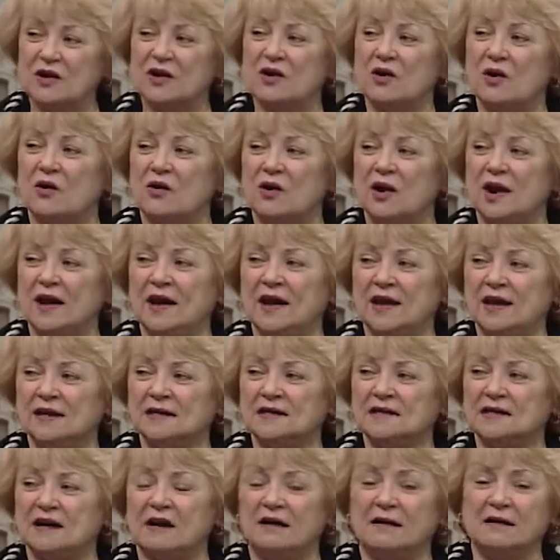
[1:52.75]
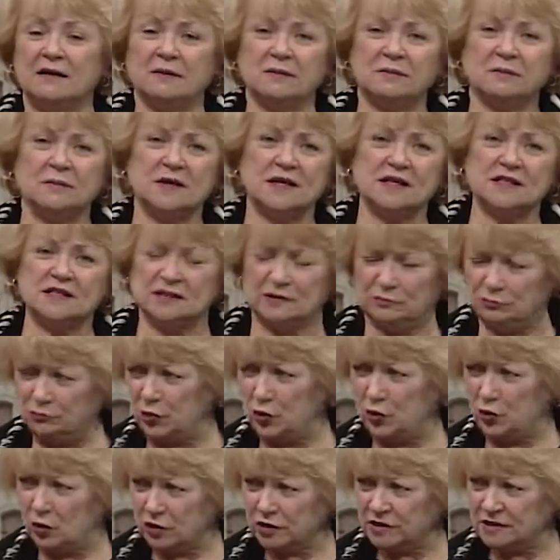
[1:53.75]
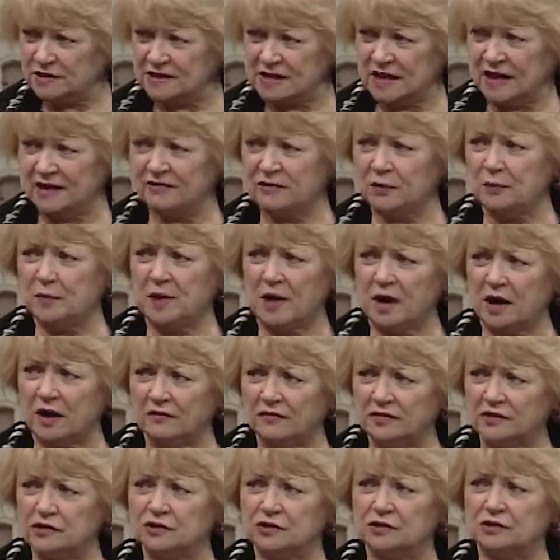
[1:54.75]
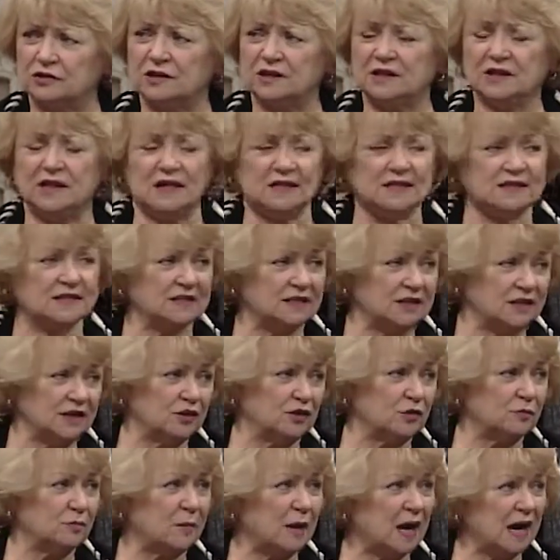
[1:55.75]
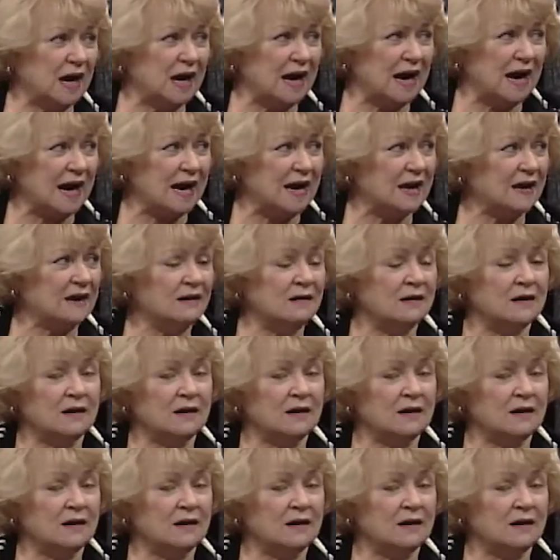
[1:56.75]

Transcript: Right. And um, it's important to have a power of attorney that's nearby.